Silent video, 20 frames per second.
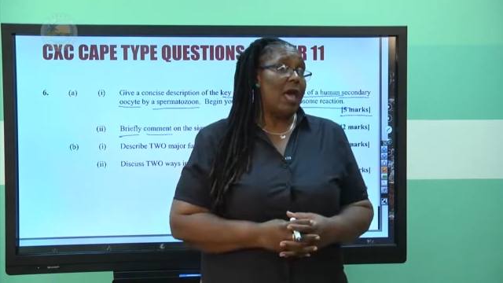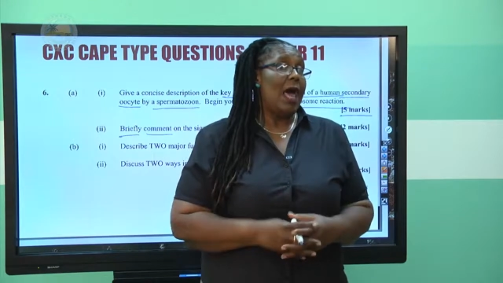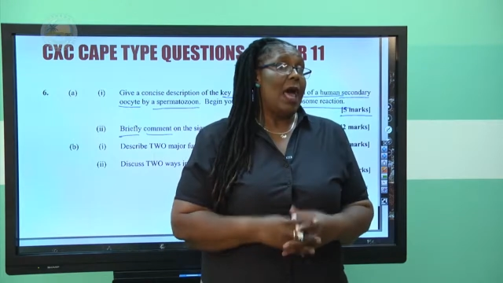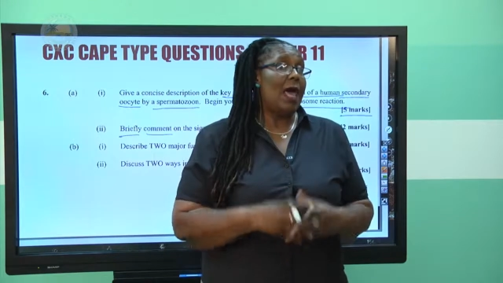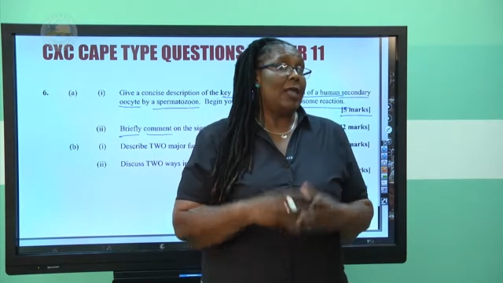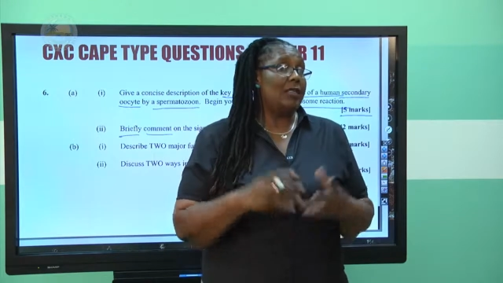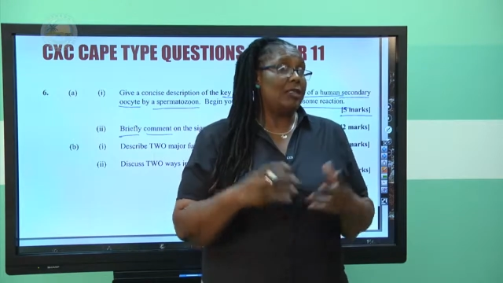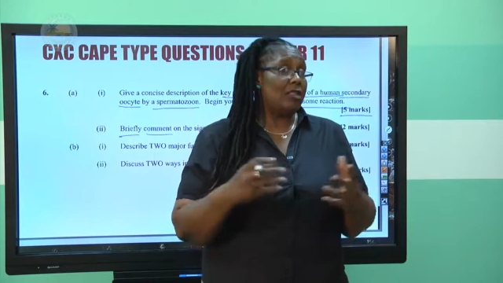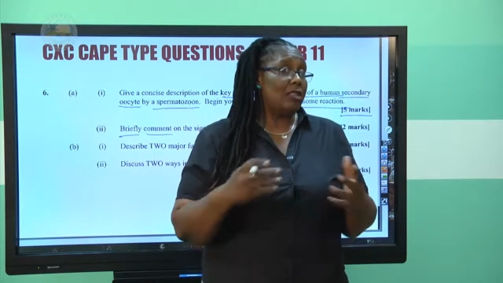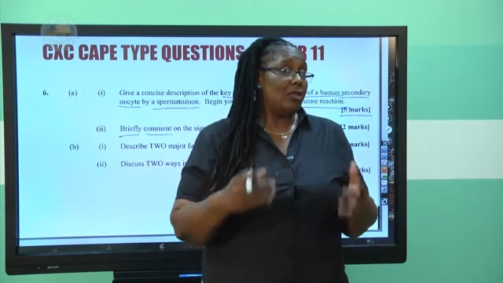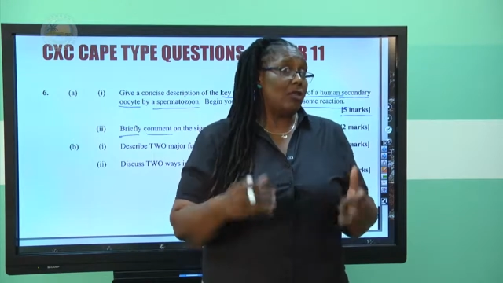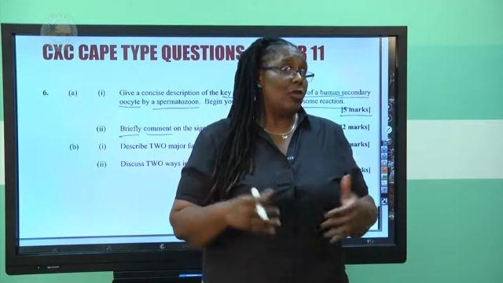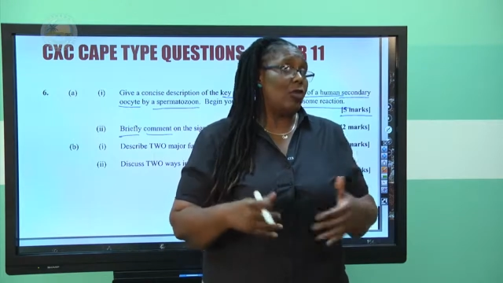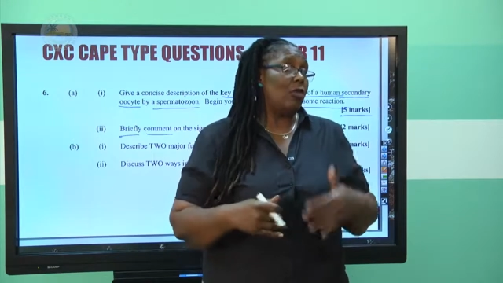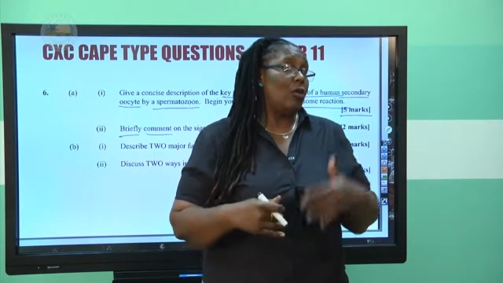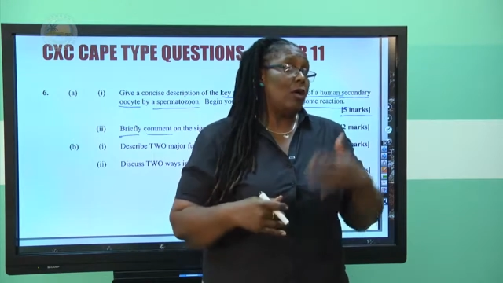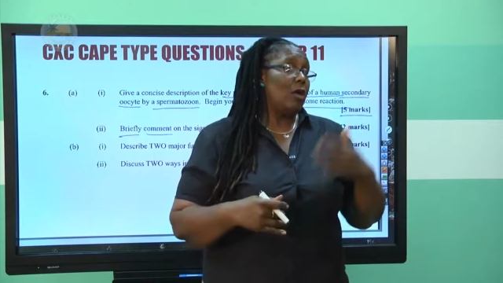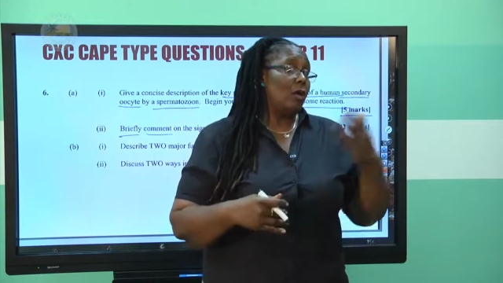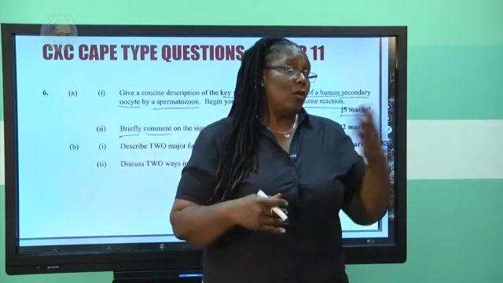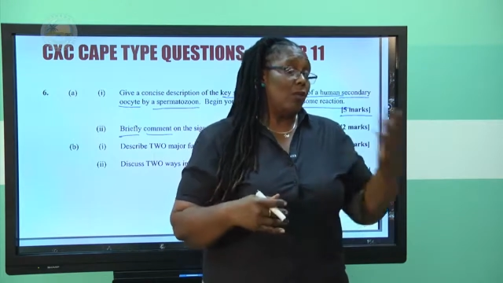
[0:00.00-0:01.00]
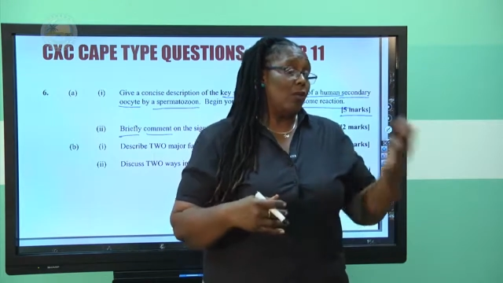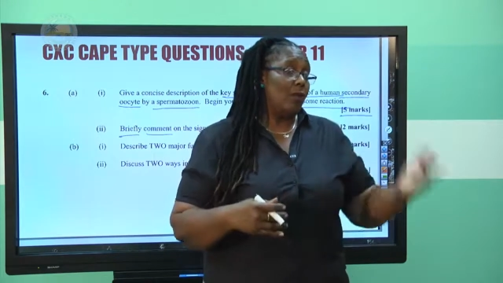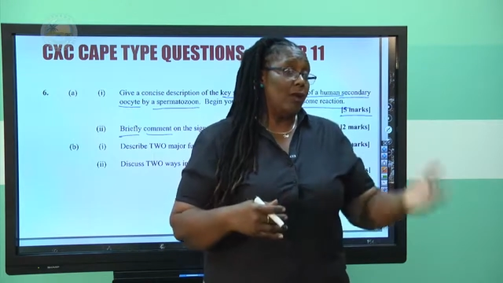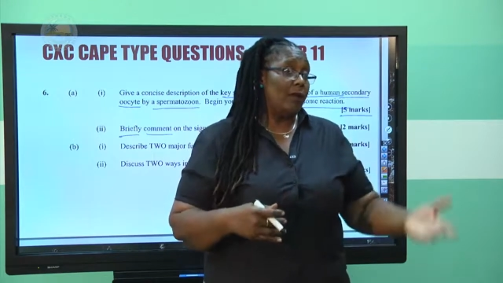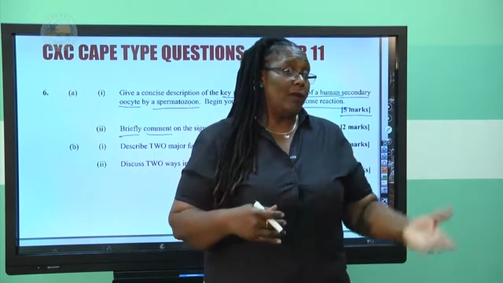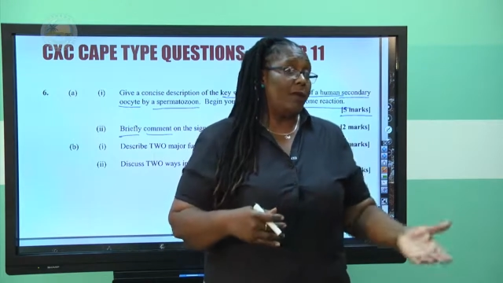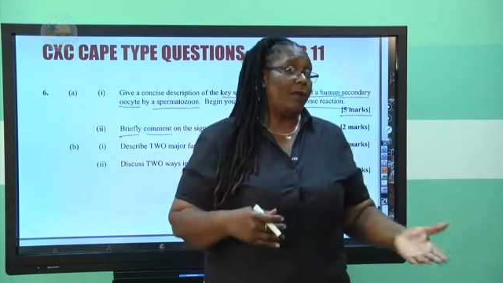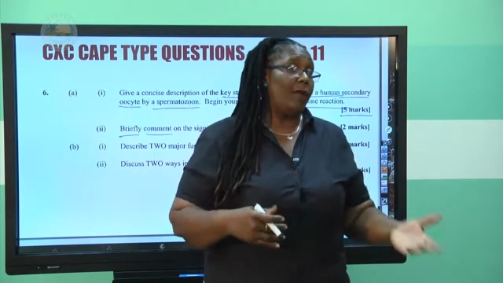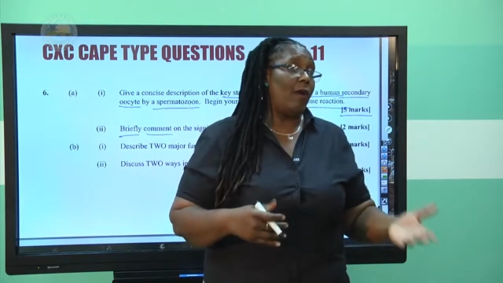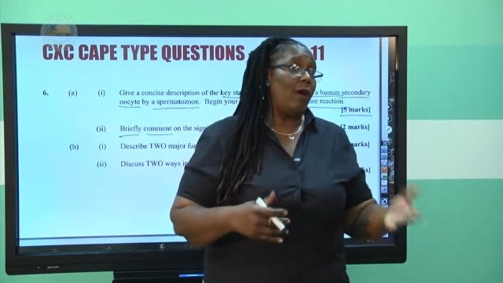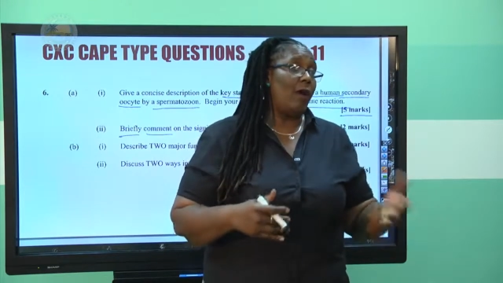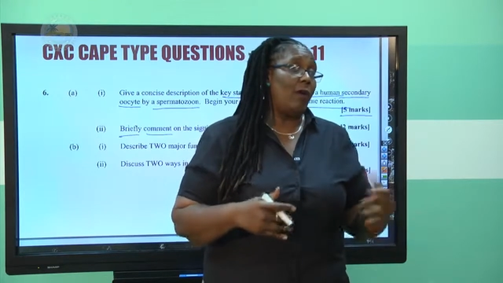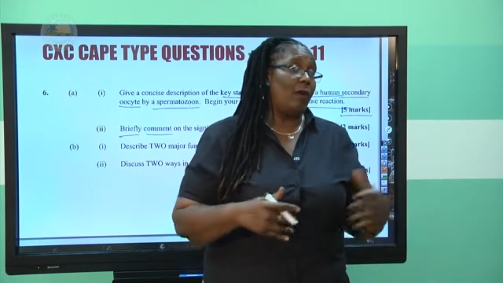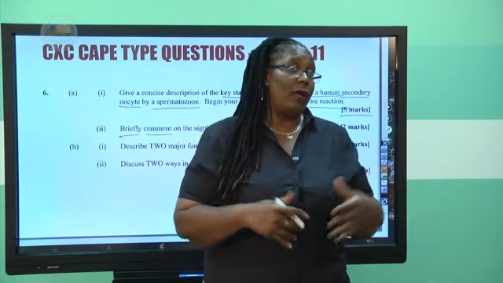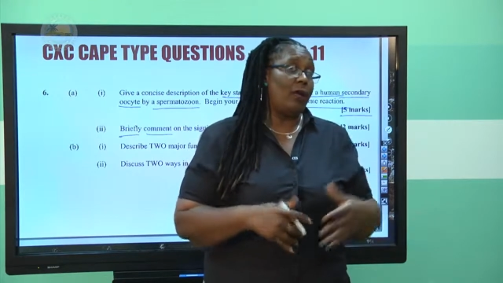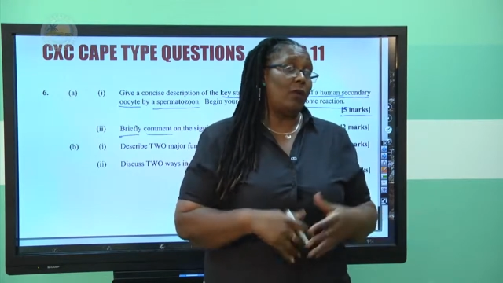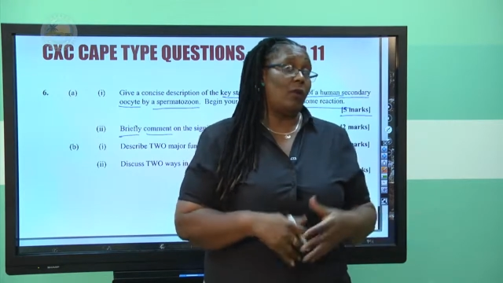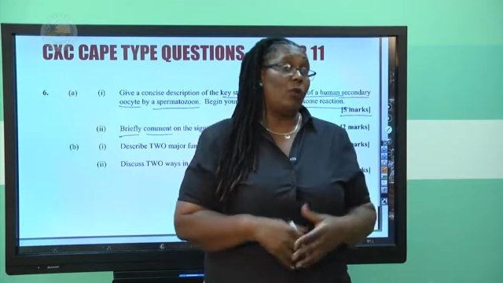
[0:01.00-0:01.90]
And so going forward,